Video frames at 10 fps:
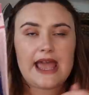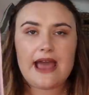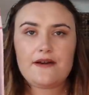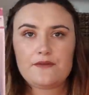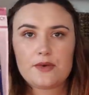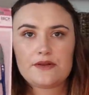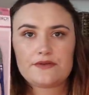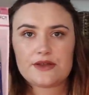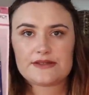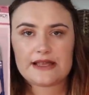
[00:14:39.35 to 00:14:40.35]
I have one of
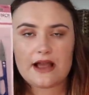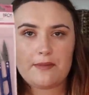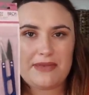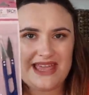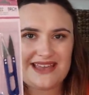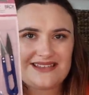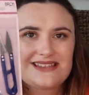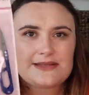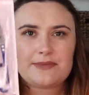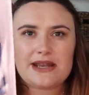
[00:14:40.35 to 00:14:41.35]
those like
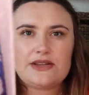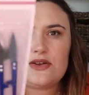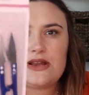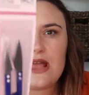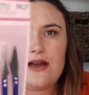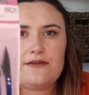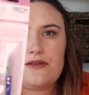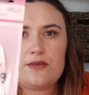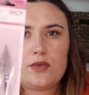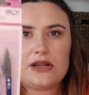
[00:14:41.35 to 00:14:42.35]
pickers, but I don't have
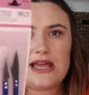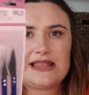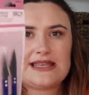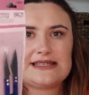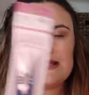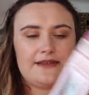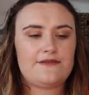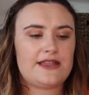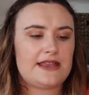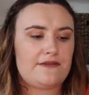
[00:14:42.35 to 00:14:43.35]
one like this. And I
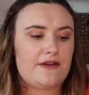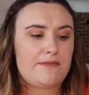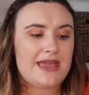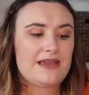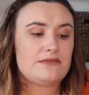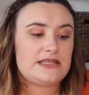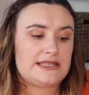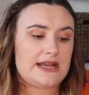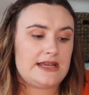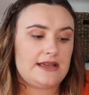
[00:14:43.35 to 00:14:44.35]
figured if I make a
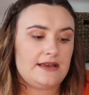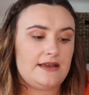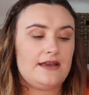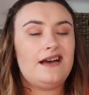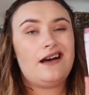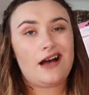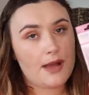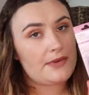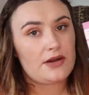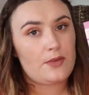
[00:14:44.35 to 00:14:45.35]
mistake,
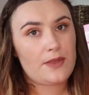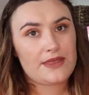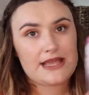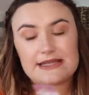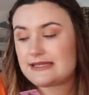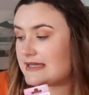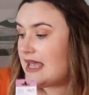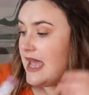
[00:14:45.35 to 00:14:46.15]
I'm going to want these.